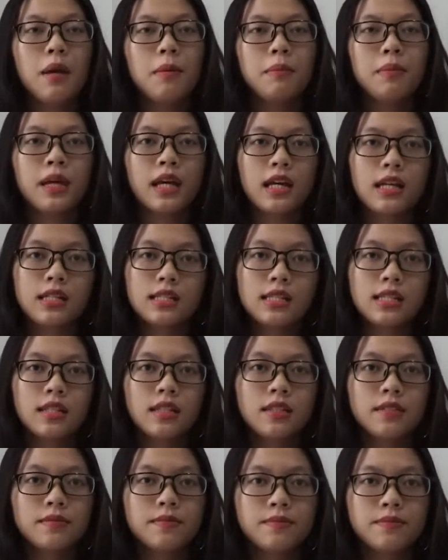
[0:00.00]
Because
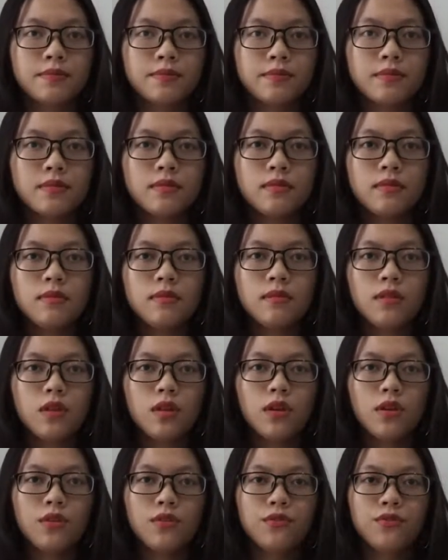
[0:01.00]

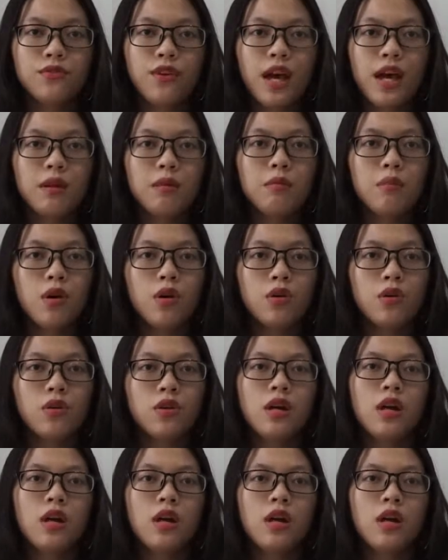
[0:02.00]
Venmo